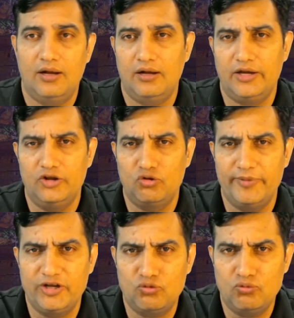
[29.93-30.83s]
In
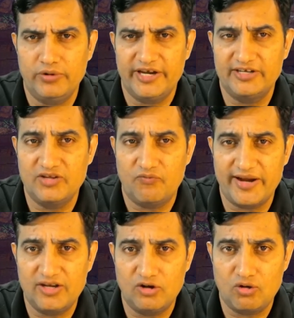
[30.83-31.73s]
domain 2, it's a
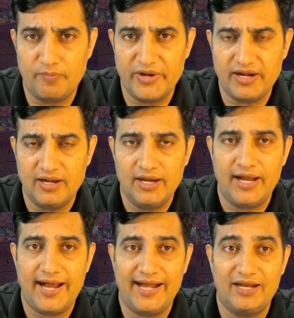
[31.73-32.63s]
vital topic
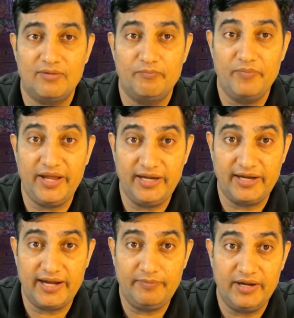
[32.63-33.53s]
and many
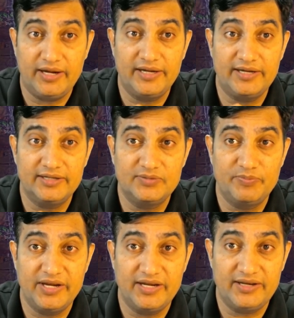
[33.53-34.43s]
times it is
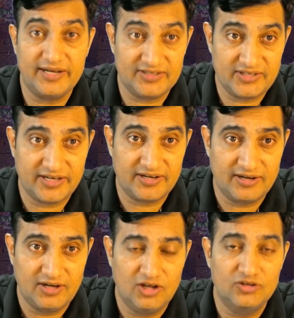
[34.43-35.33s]
being tested.
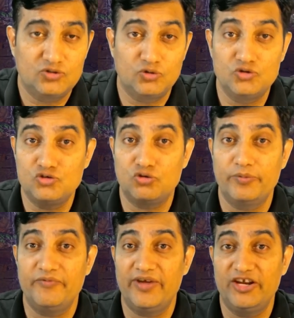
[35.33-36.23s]
So you should
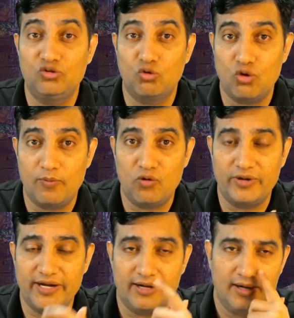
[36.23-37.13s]
be very thorough about
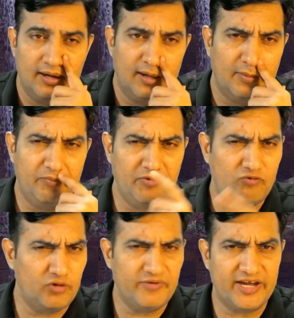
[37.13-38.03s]
it.
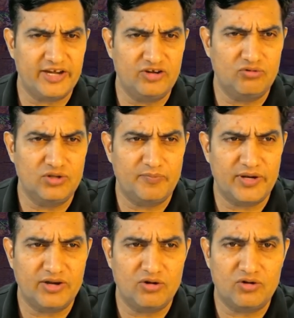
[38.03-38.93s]
Before we get into the
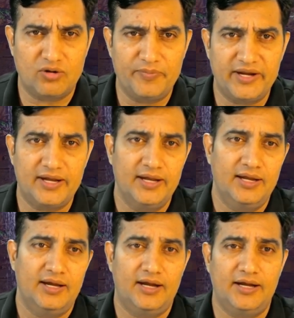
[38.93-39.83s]
particular topic,
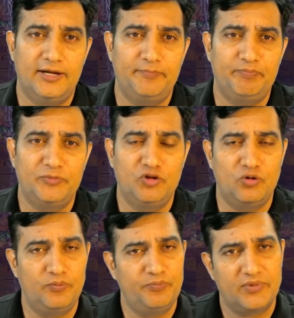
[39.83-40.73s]

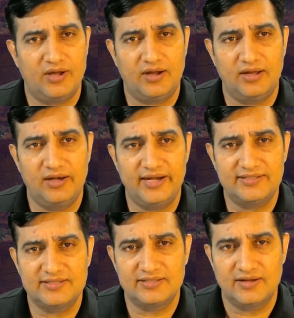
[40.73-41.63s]
let's